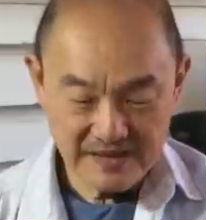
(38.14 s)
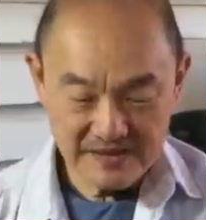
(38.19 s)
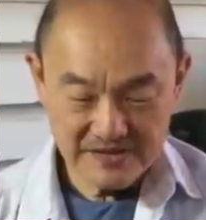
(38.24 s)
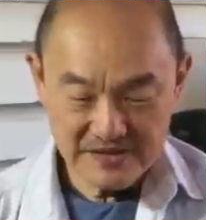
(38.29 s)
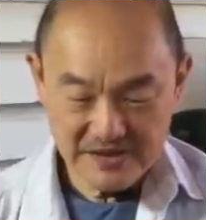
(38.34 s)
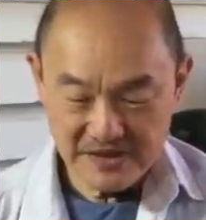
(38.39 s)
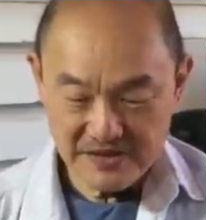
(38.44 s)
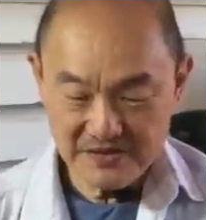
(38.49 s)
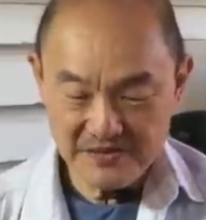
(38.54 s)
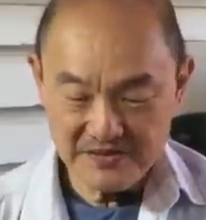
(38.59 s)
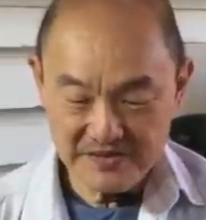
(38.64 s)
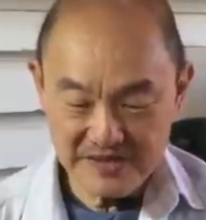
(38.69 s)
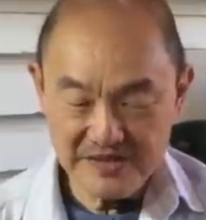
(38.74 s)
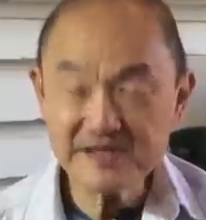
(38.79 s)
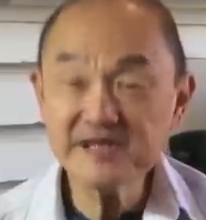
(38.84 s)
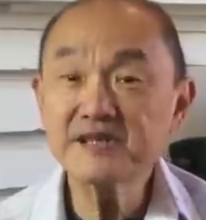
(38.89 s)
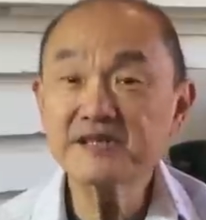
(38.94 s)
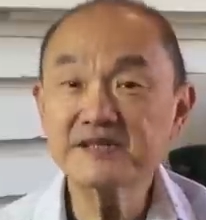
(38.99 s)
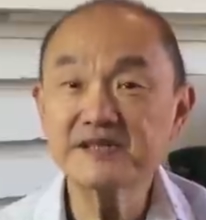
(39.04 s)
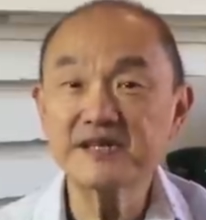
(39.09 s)
So
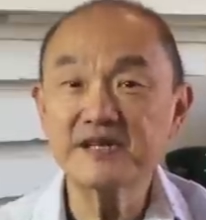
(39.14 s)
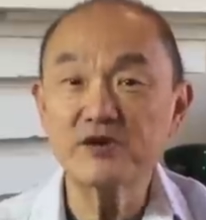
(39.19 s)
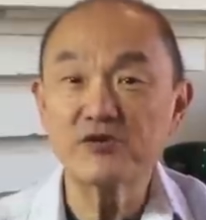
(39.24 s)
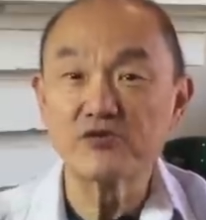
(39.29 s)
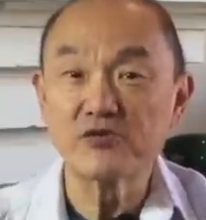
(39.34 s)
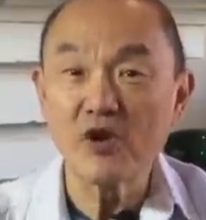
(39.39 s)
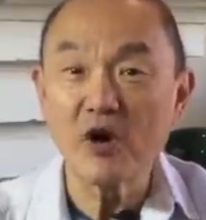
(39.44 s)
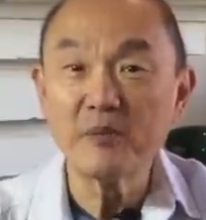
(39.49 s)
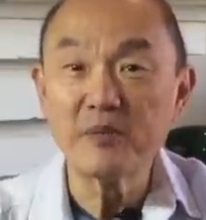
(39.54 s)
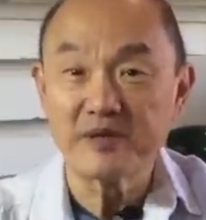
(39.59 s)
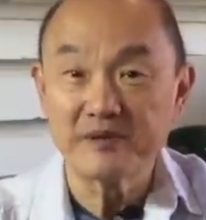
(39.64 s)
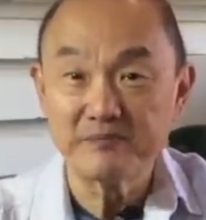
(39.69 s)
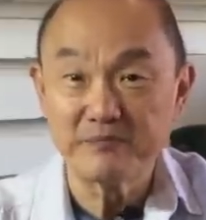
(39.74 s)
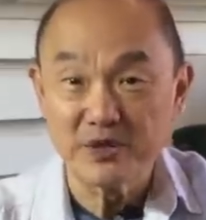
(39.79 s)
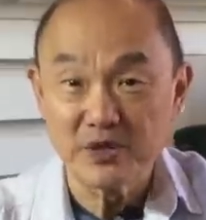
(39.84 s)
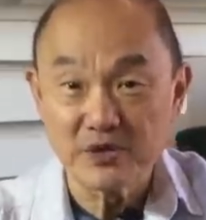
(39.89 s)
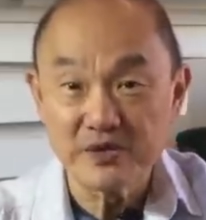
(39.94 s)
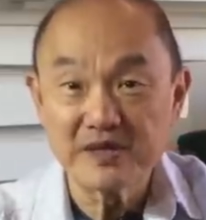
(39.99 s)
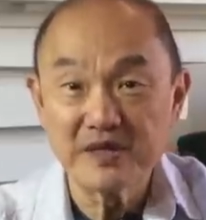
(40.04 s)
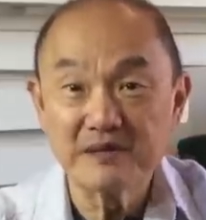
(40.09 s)
this is the Robert
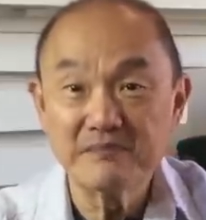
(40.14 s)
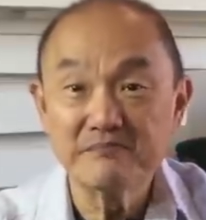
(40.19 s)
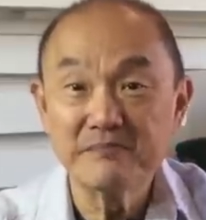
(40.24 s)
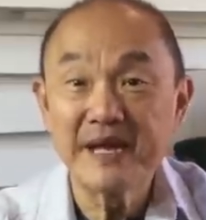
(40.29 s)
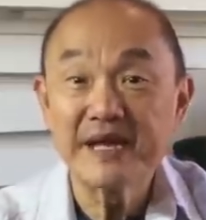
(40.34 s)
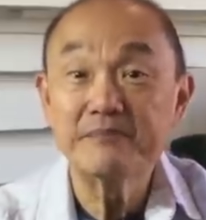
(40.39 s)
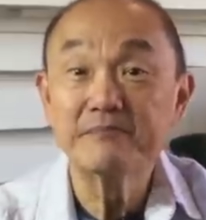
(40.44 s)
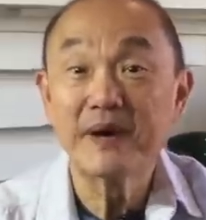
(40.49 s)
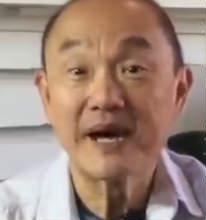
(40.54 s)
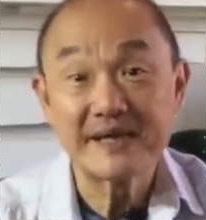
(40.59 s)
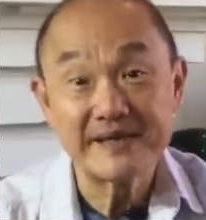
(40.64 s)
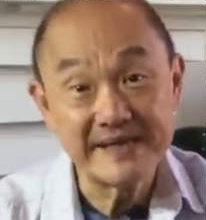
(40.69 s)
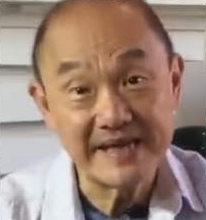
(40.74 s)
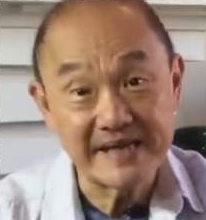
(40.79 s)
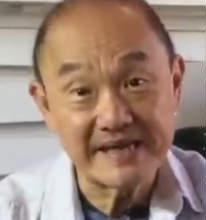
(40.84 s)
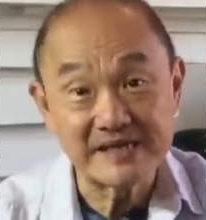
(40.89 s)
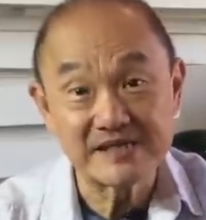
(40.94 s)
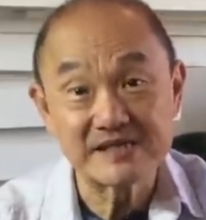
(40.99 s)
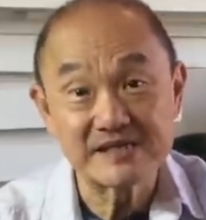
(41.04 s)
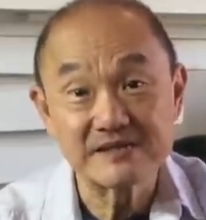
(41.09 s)
boot made by
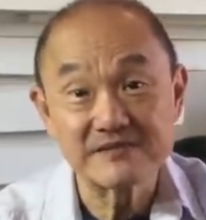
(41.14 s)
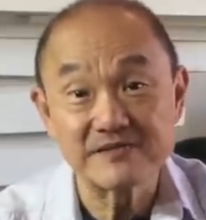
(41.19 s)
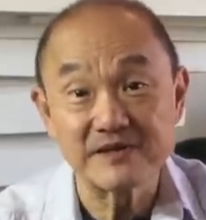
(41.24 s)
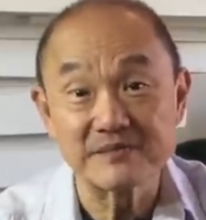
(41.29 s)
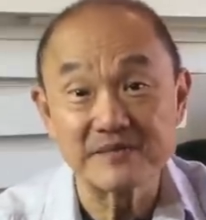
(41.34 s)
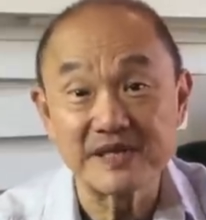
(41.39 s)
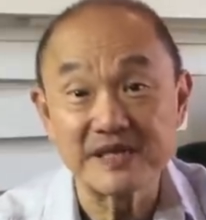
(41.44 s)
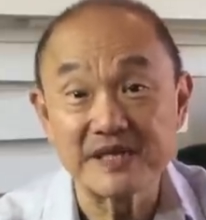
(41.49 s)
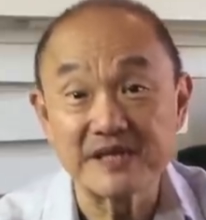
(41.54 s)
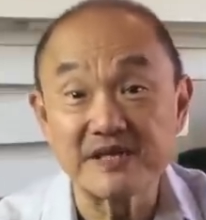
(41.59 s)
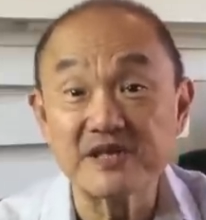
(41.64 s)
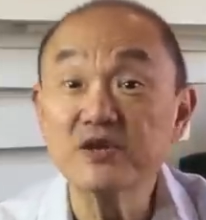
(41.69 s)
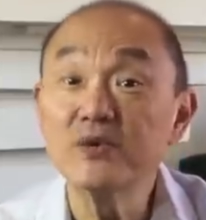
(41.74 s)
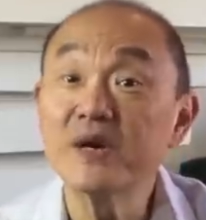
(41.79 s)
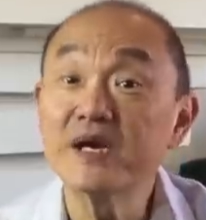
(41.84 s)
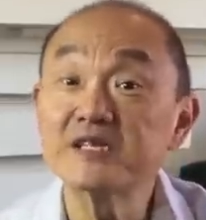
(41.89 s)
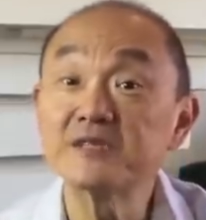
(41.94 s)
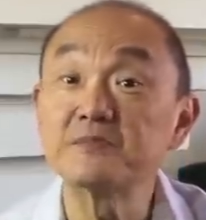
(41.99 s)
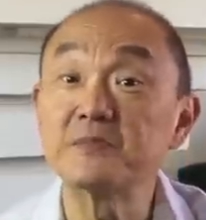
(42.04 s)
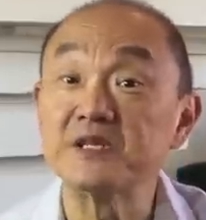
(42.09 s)
Nick's from the
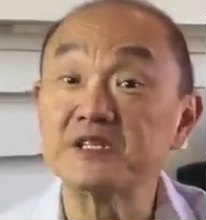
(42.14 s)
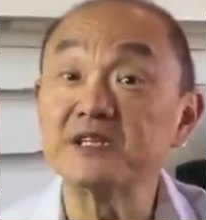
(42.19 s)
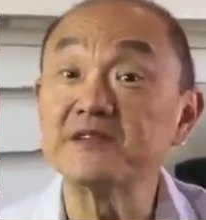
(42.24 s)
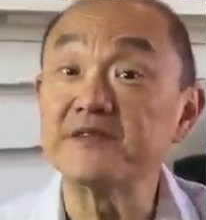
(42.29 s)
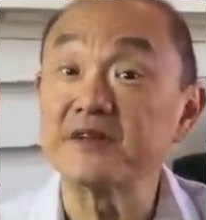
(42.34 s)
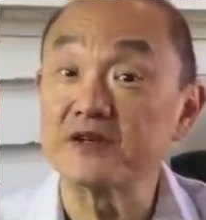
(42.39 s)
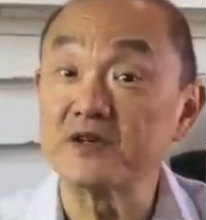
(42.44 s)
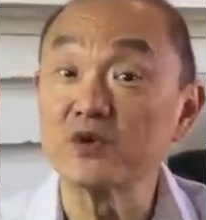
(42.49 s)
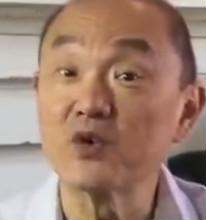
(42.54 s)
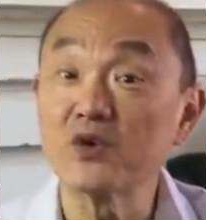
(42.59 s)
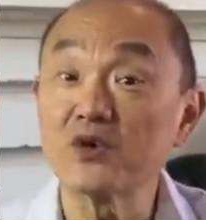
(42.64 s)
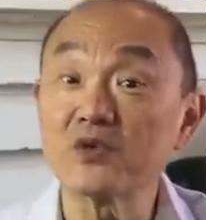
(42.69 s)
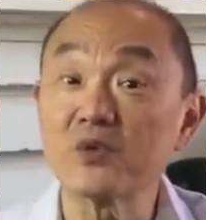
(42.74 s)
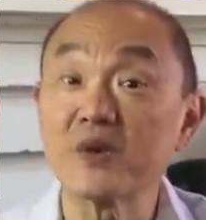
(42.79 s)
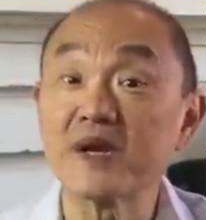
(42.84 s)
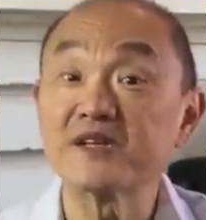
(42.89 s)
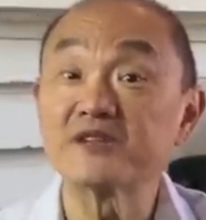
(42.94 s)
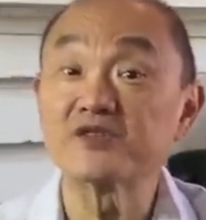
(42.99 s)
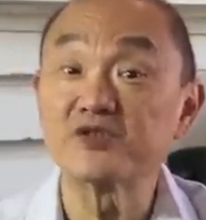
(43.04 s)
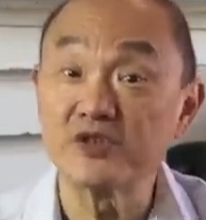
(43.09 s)
US Pacific
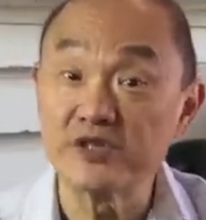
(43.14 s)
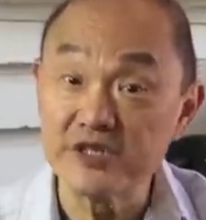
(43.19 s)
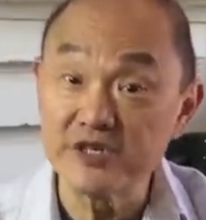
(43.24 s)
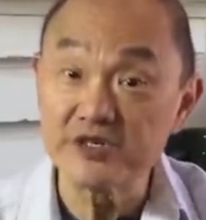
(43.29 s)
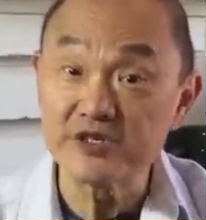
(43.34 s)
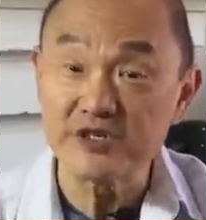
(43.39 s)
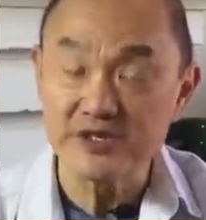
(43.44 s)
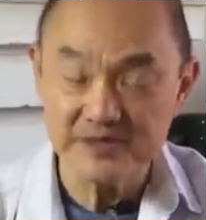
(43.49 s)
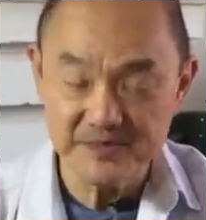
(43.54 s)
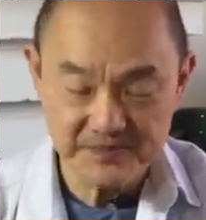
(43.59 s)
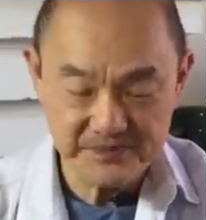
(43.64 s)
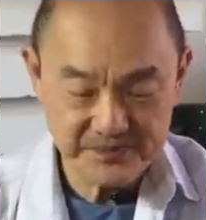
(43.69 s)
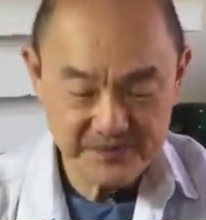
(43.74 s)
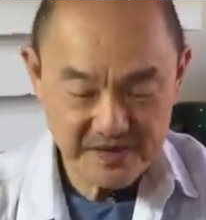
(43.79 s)
Northwest tradition.